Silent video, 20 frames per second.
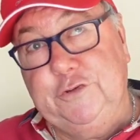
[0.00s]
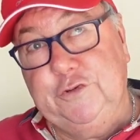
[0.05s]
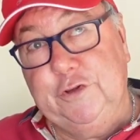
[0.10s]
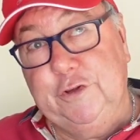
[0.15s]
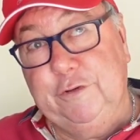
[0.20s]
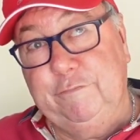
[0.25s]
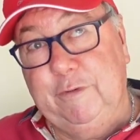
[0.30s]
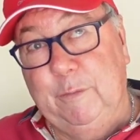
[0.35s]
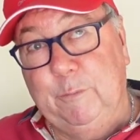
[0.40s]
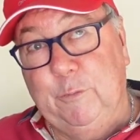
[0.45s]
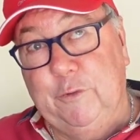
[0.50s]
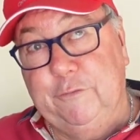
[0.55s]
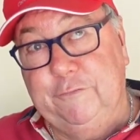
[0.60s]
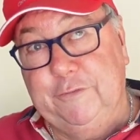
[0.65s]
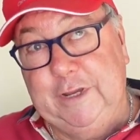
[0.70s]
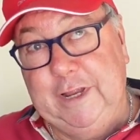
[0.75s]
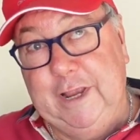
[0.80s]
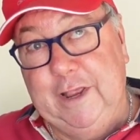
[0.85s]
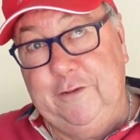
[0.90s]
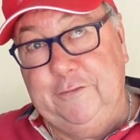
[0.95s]
tuned for more
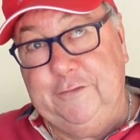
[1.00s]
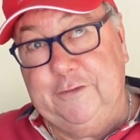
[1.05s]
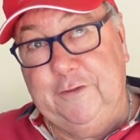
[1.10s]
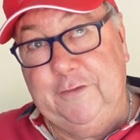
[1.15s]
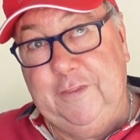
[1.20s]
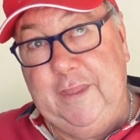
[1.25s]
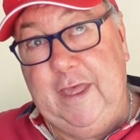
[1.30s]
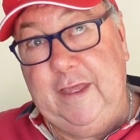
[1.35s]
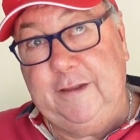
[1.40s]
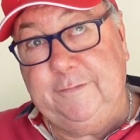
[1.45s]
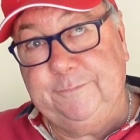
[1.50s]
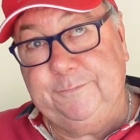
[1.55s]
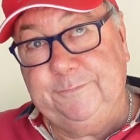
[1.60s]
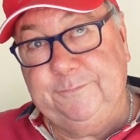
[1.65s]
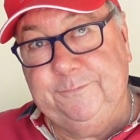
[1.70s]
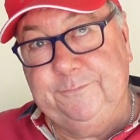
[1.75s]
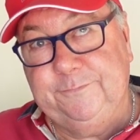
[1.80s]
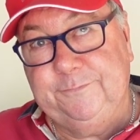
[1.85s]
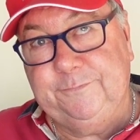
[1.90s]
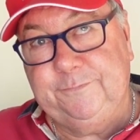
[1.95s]
videos on that.
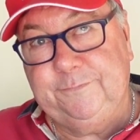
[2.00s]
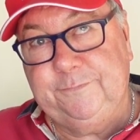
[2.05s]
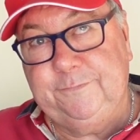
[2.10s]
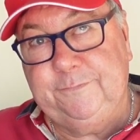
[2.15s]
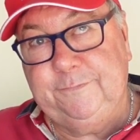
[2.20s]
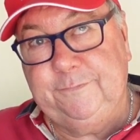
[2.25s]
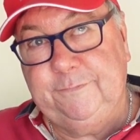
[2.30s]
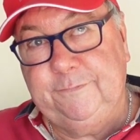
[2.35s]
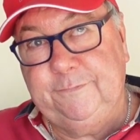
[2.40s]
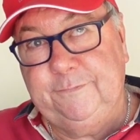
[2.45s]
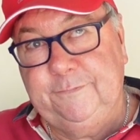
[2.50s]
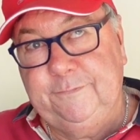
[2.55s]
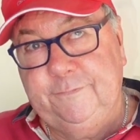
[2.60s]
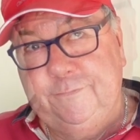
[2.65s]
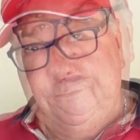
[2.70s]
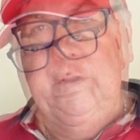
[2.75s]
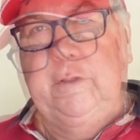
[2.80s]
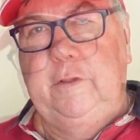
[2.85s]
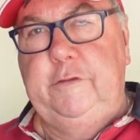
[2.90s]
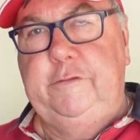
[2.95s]

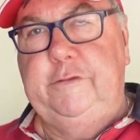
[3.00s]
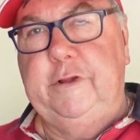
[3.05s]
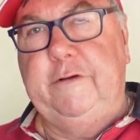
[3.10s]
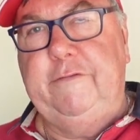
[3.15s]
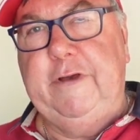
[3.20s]
So